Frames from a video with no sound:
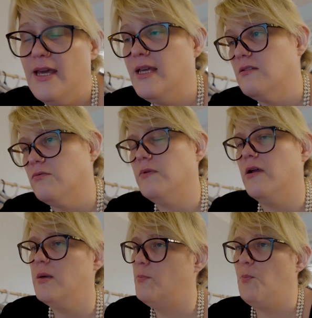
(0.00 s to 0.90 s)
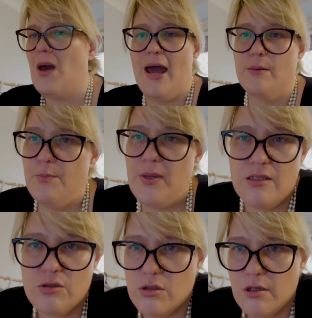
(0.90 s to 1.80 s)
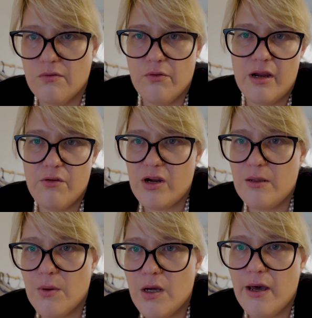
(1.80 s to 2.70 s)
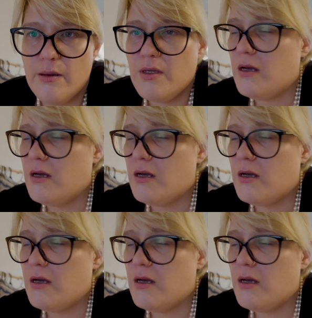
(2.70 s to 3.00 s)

that is a very bad picture of Riri behind me.